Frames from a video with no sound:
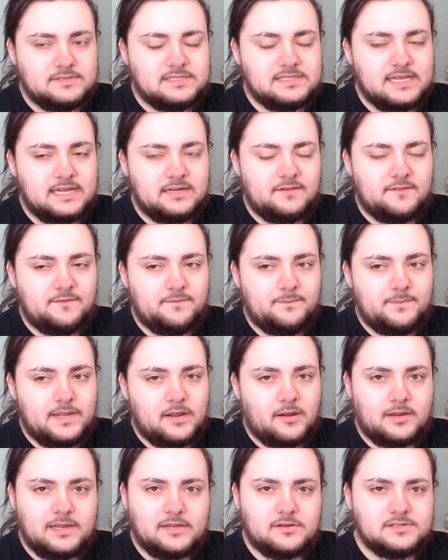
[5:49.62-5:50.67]
you know set of
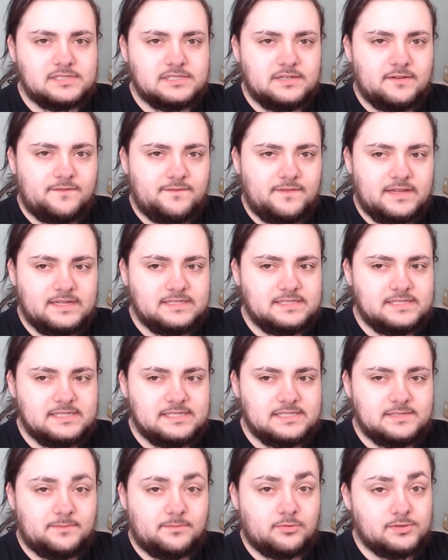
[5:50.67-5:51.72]
barriers and
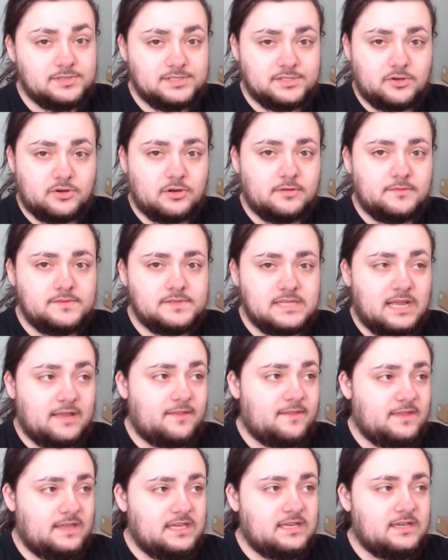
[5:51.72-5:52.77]
defenses and preserves
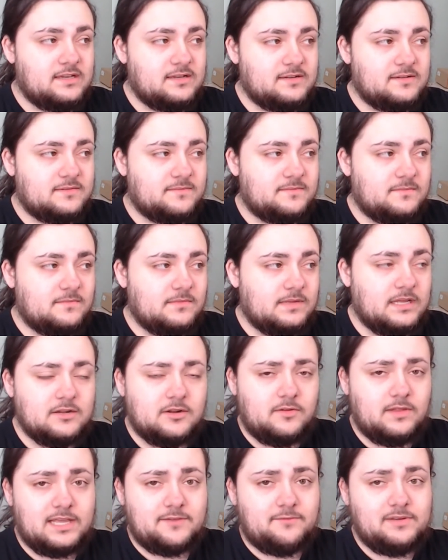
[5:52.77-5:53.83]
i think
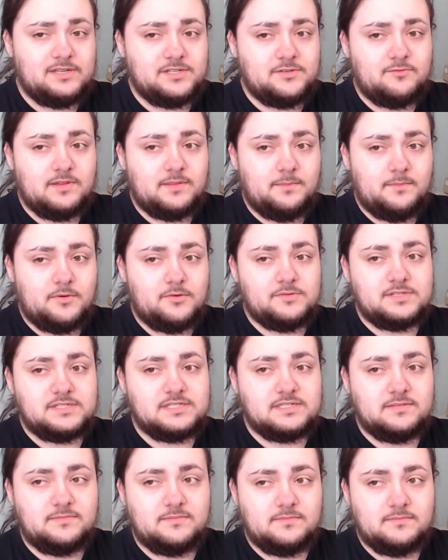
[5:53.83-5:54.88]
you know like we do with
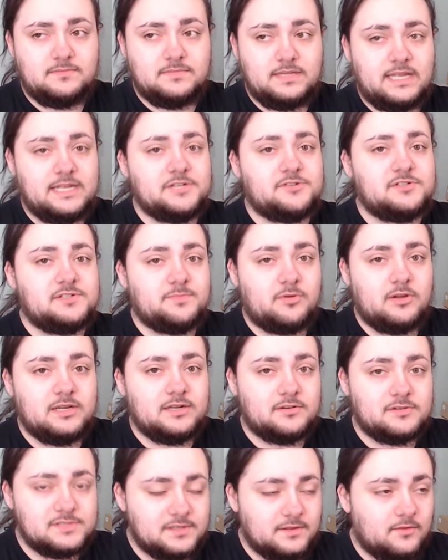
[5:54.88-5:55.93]
most dangerous
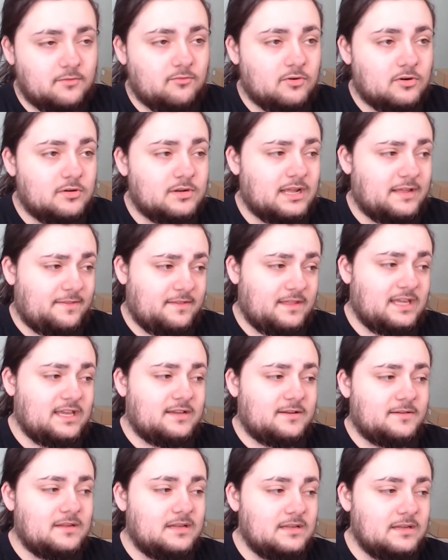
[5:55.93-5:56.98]
predators of the world i
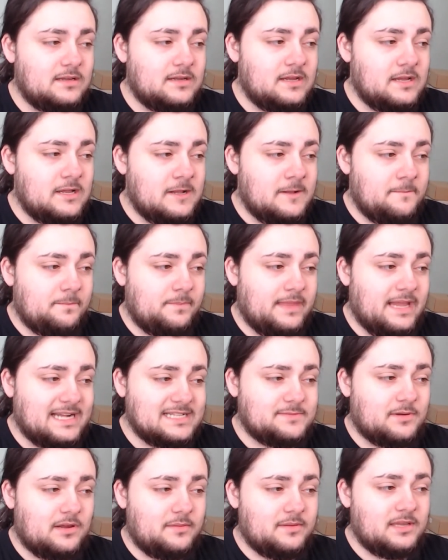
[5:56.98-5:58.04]
think
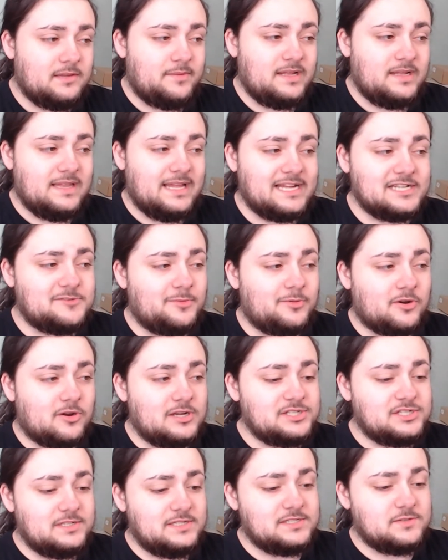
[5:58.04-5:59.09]
that's probably going to be the natural
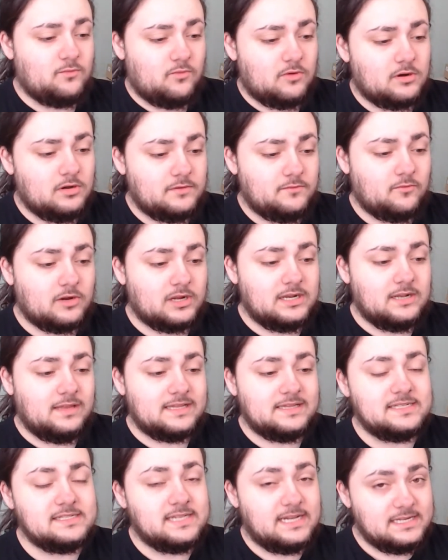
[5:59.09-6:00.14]
progression of this world and we're going to
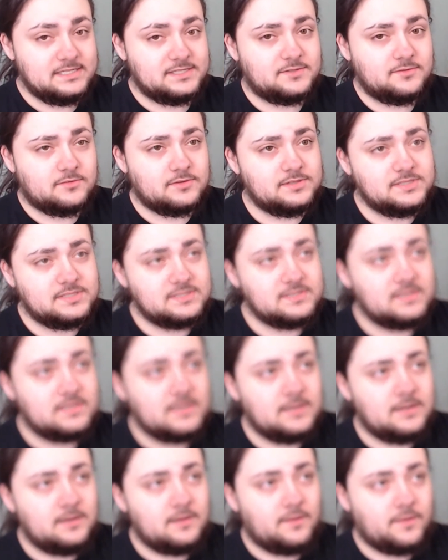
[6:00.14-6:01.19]
let the dinosaurs
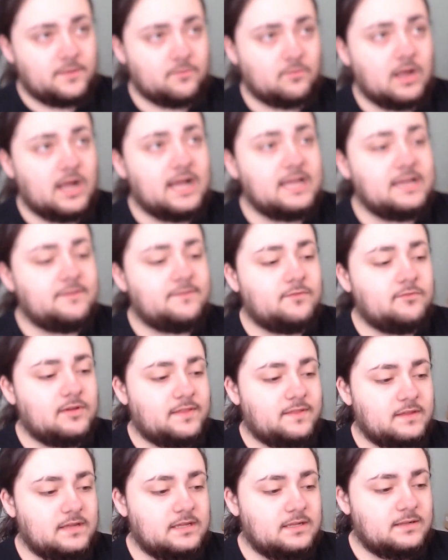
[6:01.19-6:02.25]
thrive
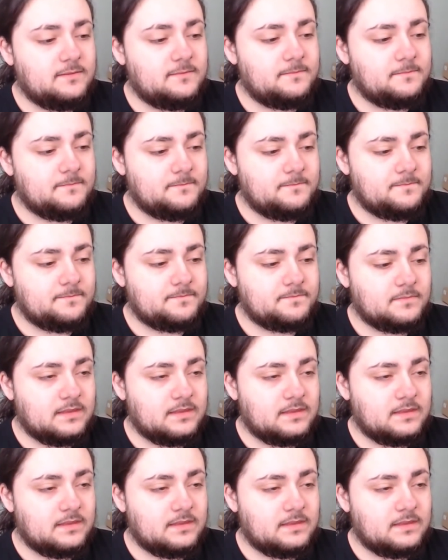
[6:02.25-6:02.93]
within